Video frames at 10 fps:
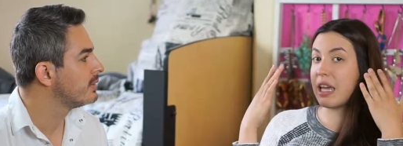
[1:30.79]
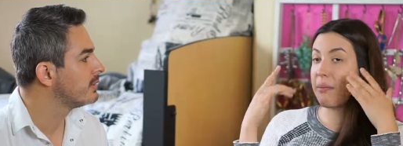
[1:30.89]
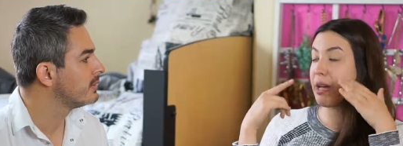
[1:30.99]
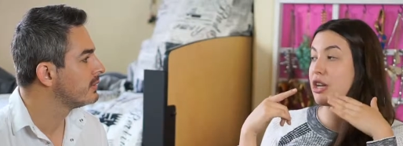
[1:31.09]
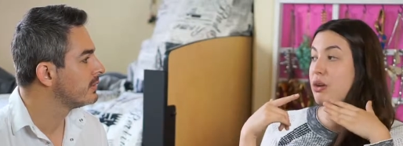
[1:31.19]

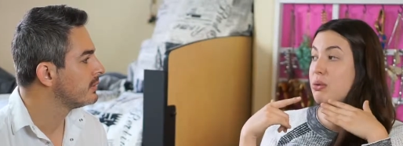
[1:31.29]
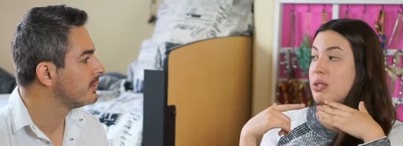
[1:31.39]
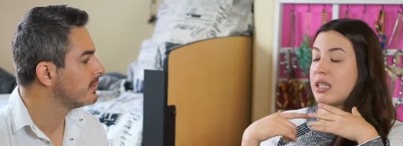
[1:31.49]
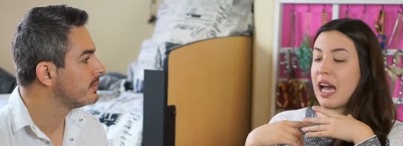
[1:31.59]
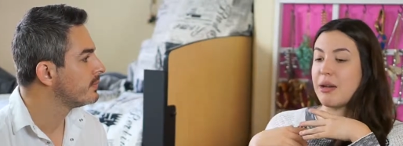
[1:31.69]
Speaker 1: like my
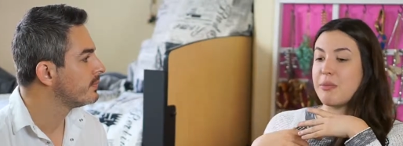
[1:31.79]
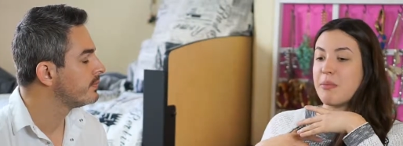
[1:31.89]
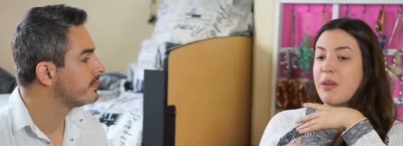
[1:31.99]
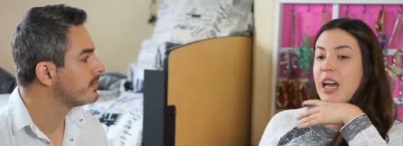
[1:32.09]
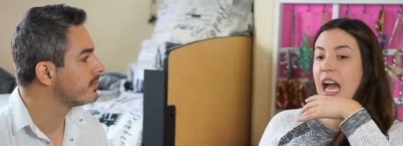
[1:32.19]
nose.
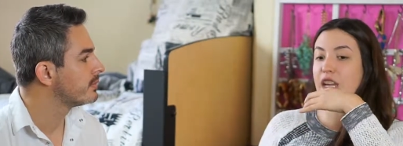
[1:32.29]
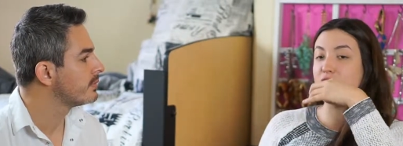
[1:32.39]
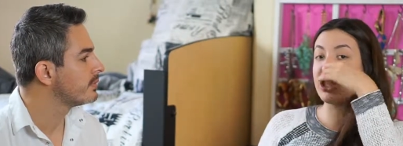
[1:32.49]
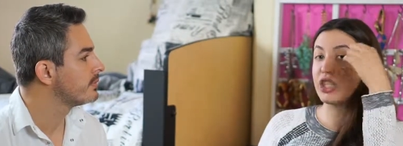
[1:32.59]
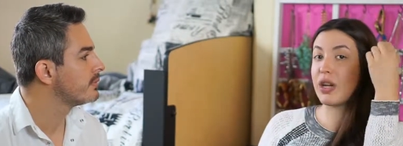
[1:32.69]
I
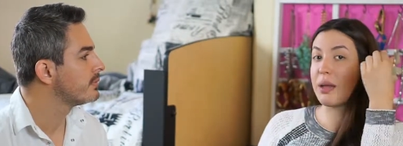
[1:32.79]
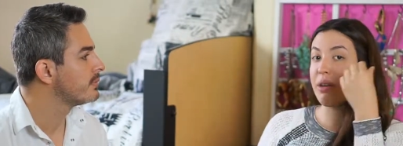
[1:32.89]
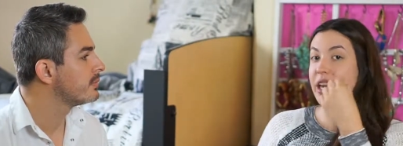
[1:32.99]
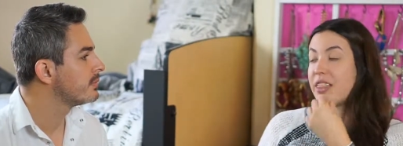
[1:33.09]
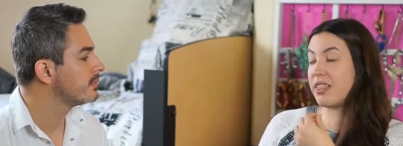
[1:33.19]
usually try to
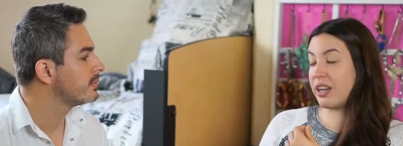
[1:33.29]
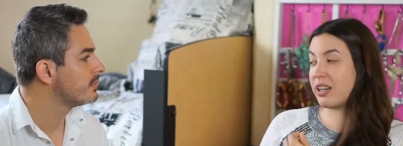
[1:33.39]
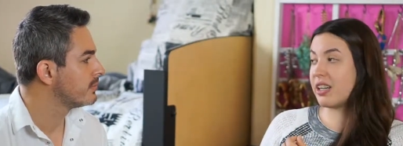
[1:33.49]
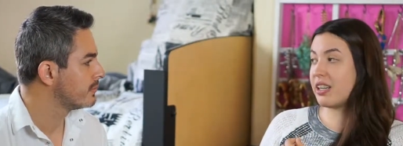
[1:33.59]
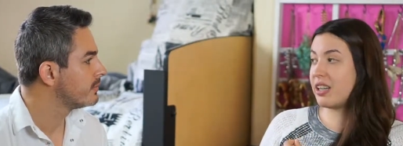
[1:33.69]
make it
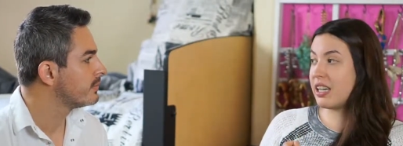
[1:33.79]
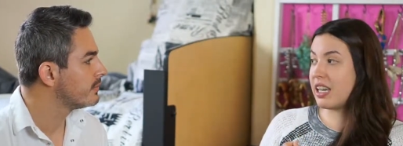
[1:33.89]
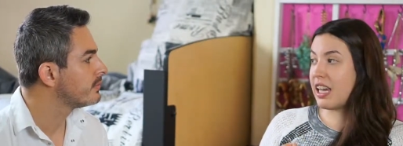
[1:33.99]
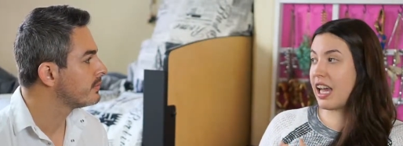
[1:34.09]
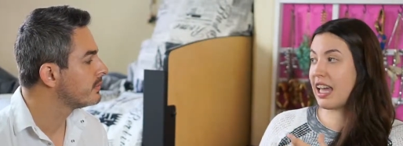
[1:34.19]
thinner.
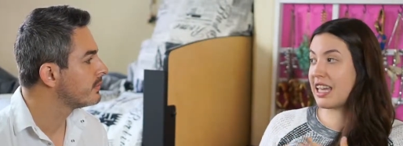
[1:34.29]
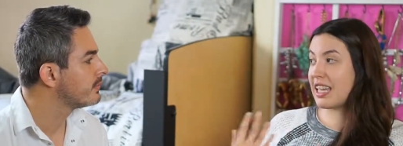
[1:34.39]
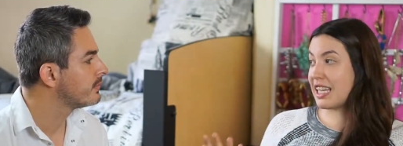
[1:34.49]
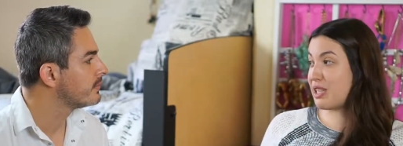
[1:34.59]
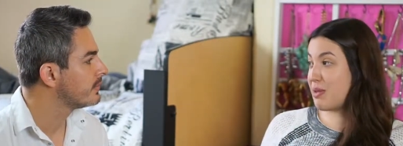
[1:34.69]
I
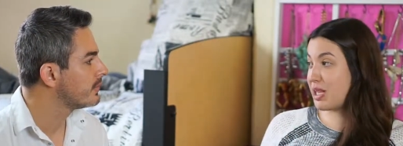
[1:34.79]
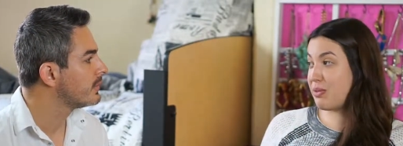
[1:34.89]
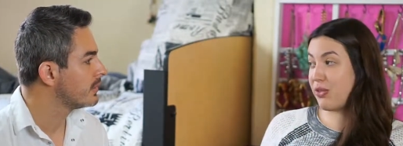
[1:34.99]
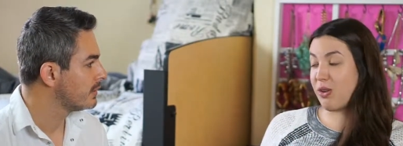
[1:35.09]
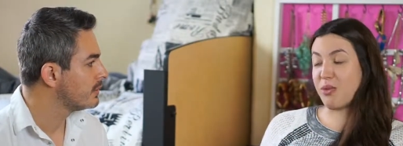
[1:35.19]
guess it makes
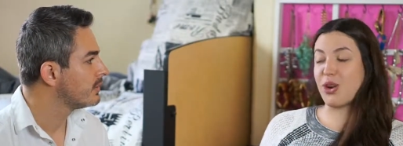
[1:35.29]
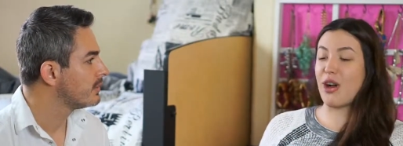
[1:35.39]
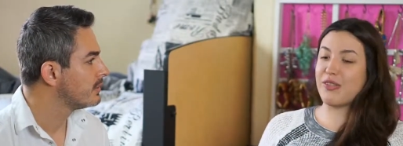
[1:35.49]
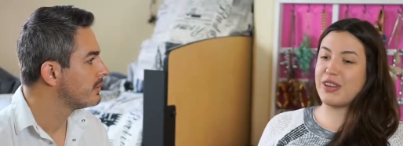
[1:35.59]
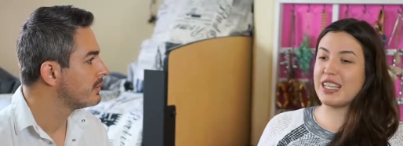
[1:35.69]
me feel more
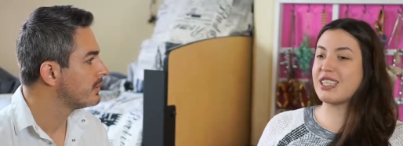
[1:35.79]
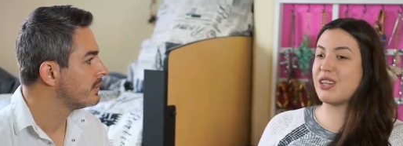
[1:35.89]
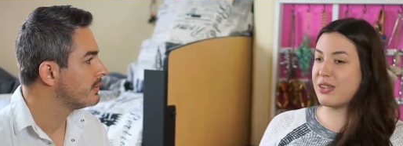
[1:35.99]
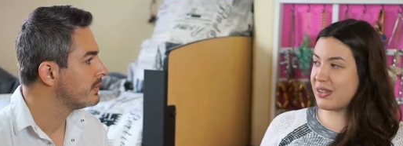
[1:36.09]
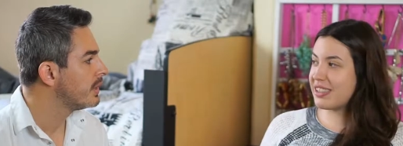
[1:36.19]
confident,
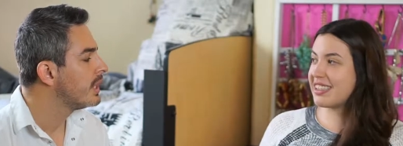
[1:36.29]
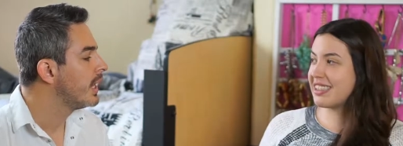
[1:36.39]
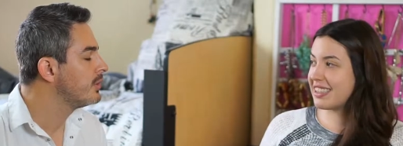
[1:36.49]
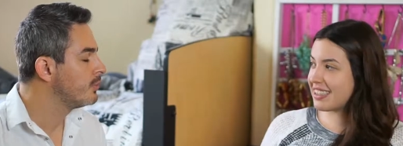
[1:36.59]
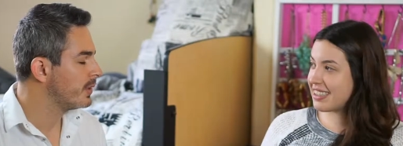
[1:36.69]
so.
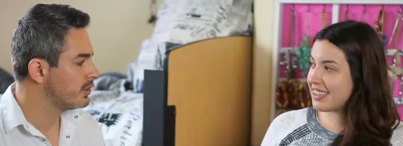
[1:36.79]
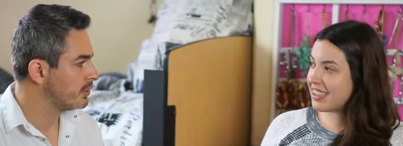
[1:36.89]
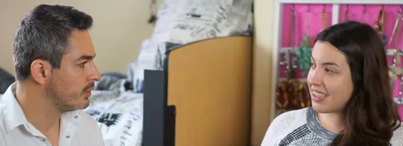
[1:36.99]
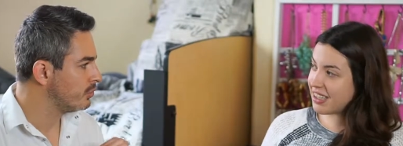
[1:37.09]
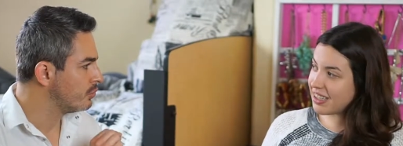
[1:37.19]
Speaker 2: And you
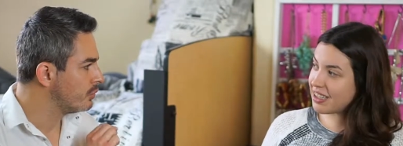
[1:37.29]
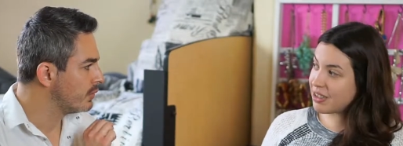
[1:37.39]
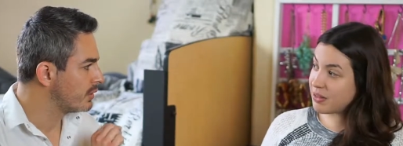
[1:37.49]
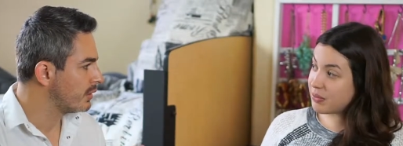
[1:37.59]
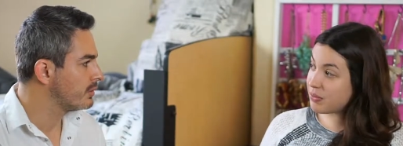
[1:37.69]
mentioned you do it
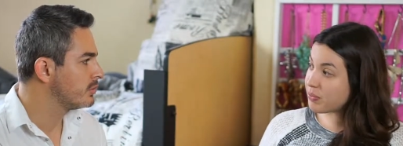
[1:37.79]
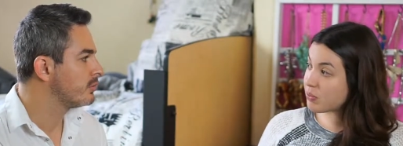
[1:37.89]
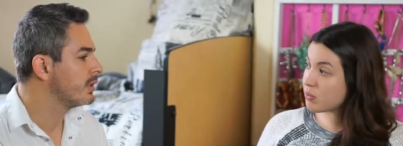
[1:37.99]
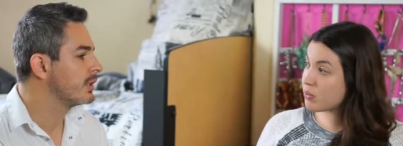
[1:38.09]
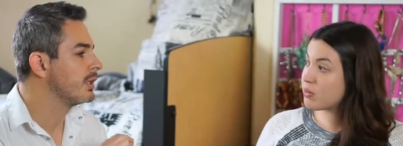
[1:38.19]
with
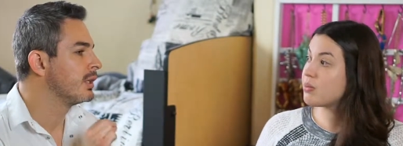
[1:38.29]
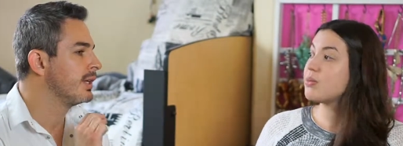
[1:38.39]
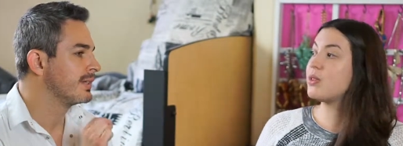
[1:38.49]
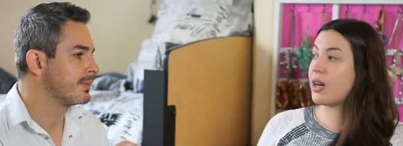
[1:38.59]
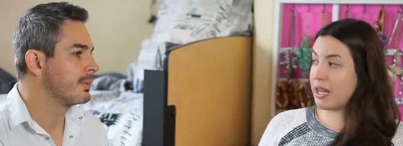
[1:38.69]
contouring.
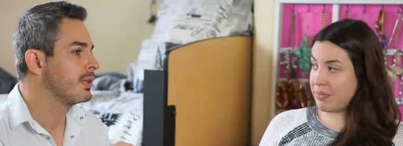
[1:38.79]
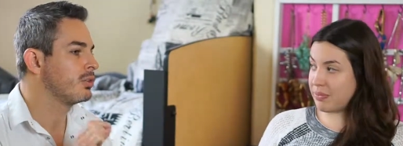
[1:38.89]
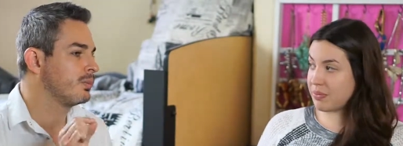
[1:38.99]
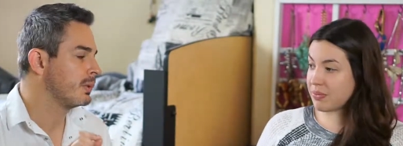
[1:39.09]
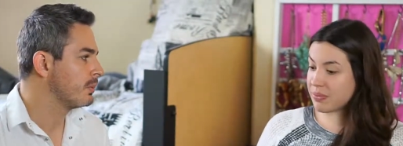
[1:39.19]
Speaker 1: Explain right.
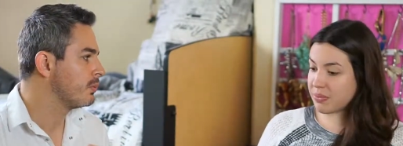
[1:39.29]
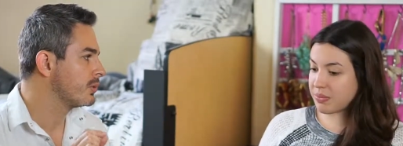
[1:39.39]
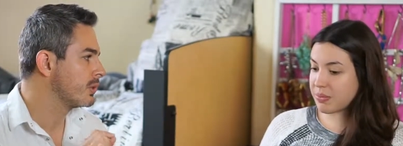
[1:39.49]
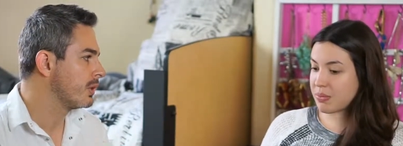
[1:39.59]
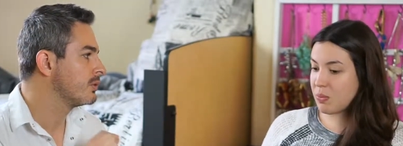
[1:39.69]
to people
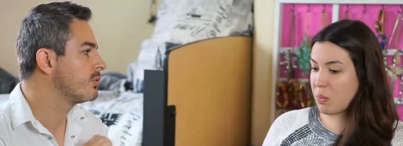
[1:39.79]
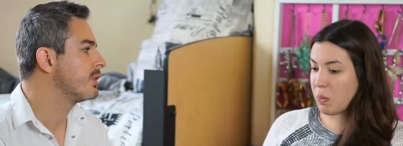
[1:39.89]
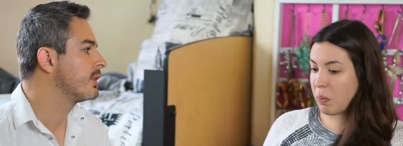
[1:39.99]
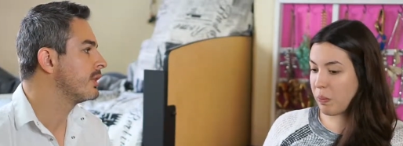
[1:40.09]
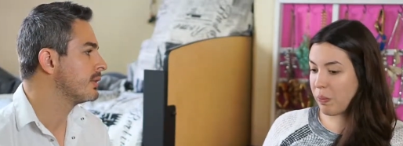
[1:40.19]
what
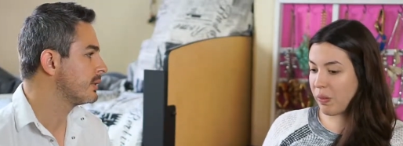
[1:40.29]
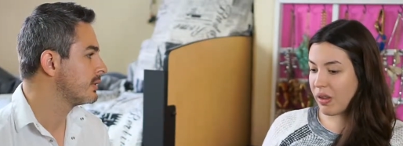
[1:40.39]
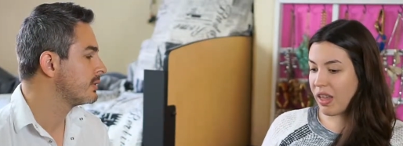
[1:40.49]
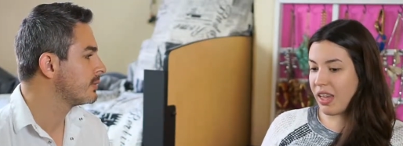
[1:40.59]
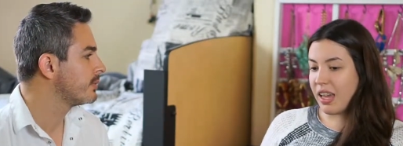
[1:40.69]
contouring
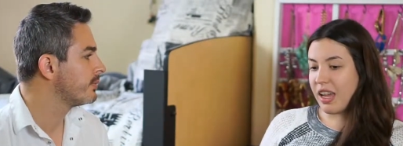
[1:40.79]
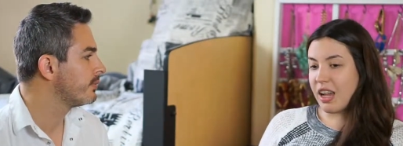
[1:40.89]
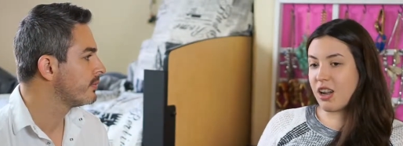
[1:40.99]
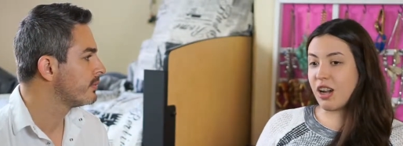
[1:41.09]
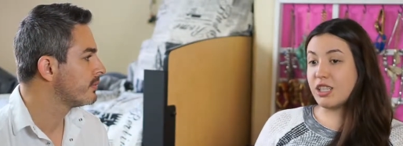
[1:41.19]
is.
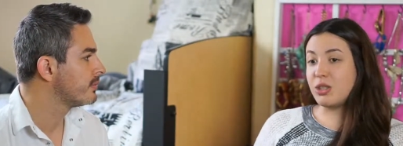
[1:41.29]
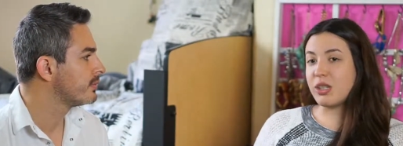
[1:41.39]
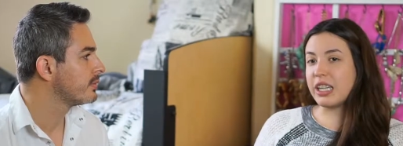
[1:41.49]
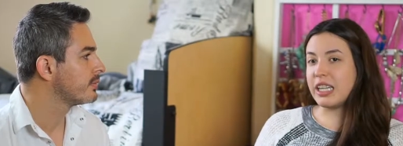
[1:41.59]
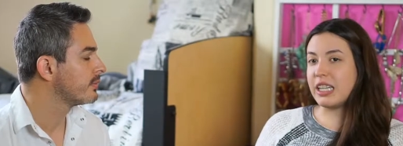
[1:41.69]

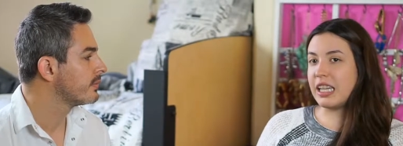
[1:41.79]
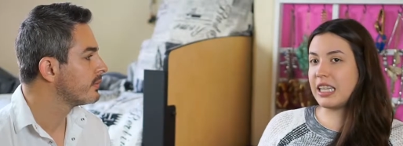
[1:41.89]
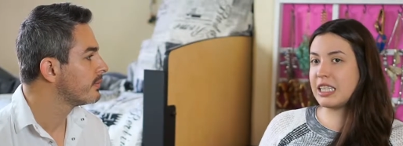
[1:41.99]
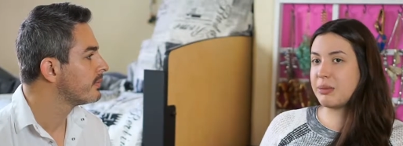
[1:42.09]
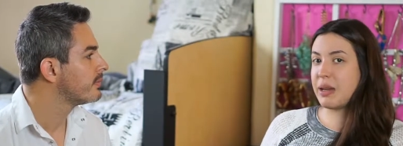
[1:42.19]
Contouring is